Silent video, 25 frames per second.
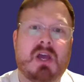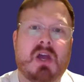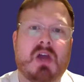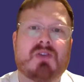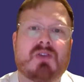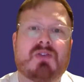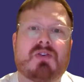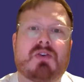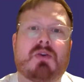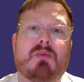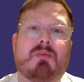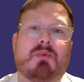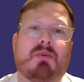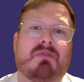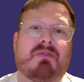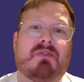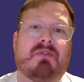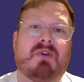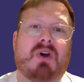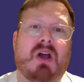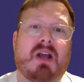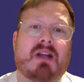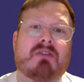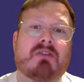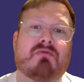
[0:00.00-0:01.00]
to
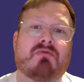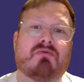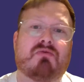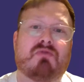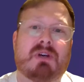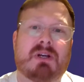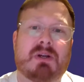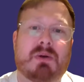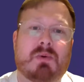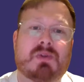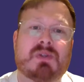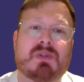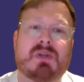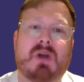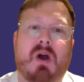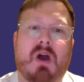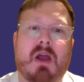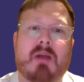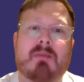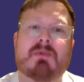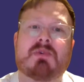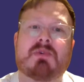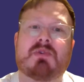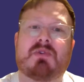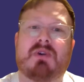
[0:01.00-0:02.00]
provide
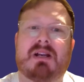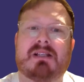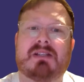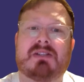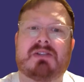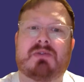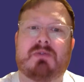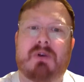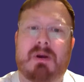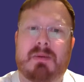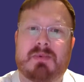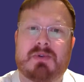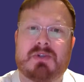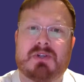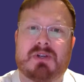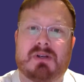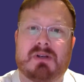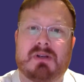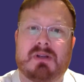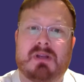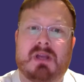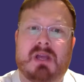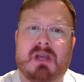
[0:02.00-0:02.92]
real-time transcription.